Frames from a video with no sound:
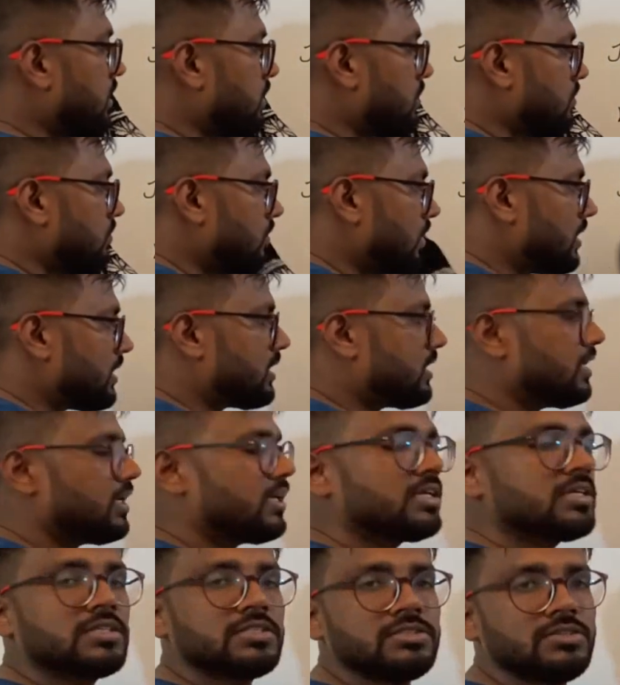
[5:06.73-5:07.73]
Work
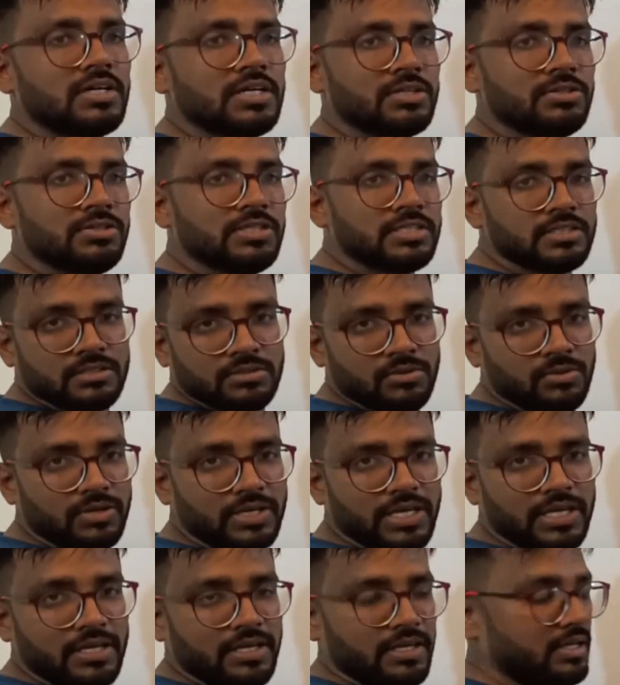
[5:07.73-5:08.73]
you are doing,
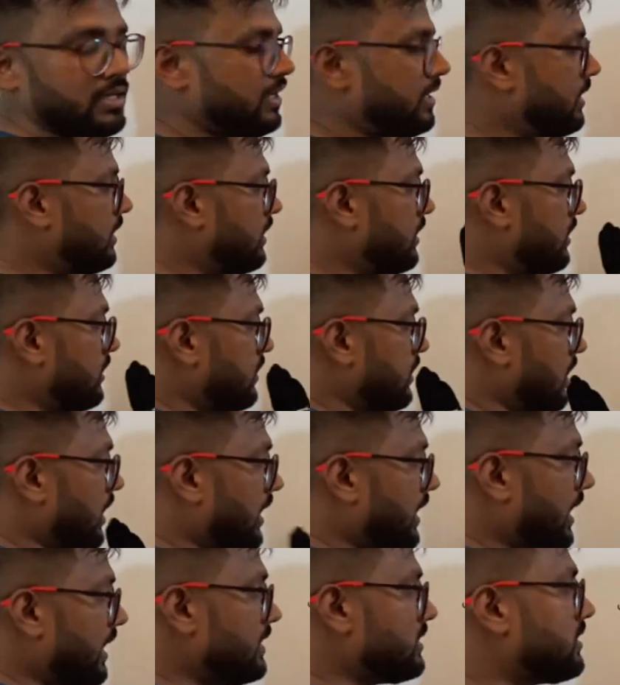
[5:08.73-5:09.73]
okay,
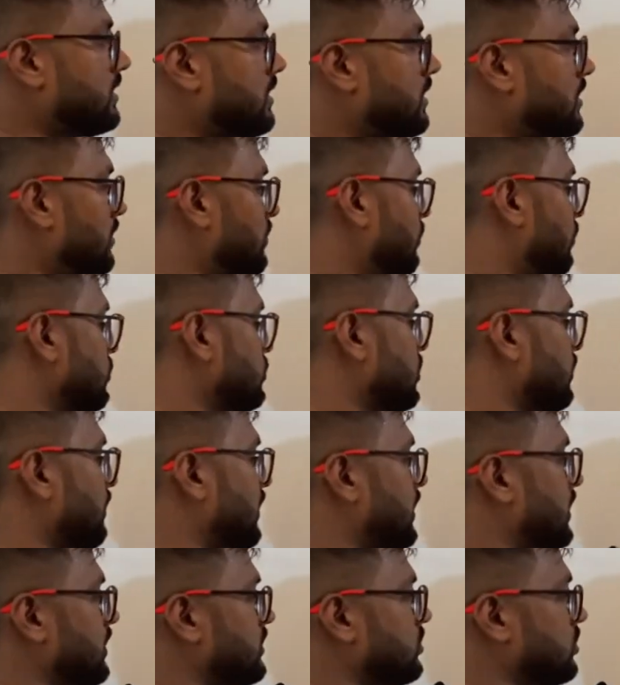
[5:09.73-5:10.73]
against the force of
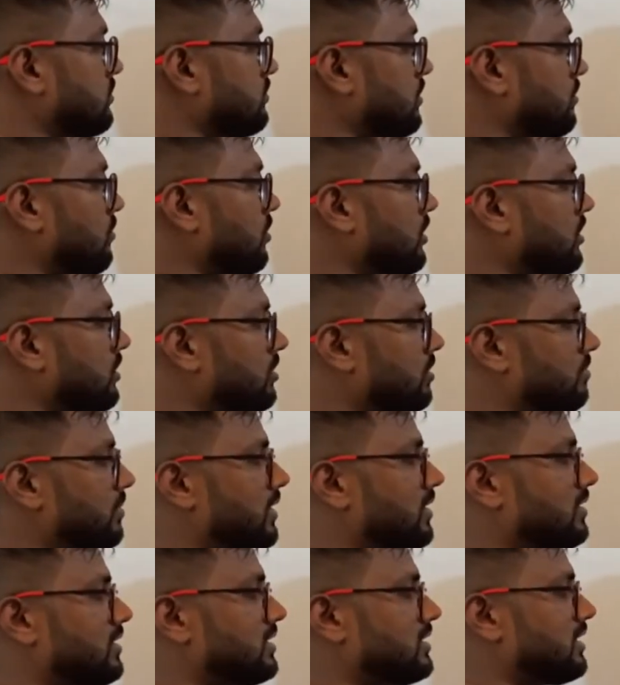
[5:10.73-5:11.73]
attraction of the molecule
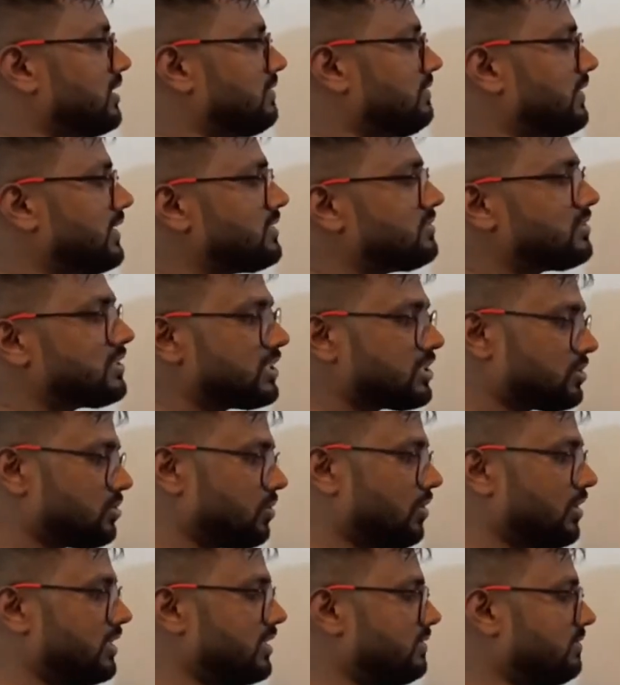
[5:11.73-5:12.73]
below the surface, which is
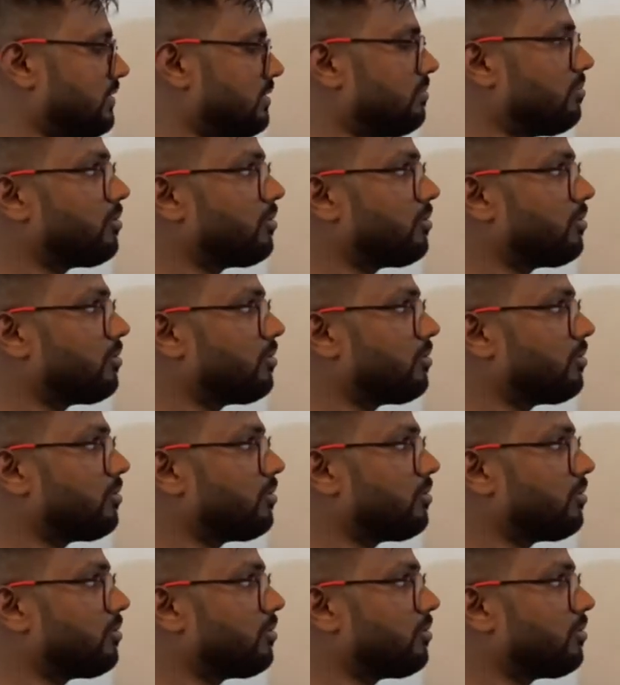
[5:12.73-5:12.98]
stored in the form of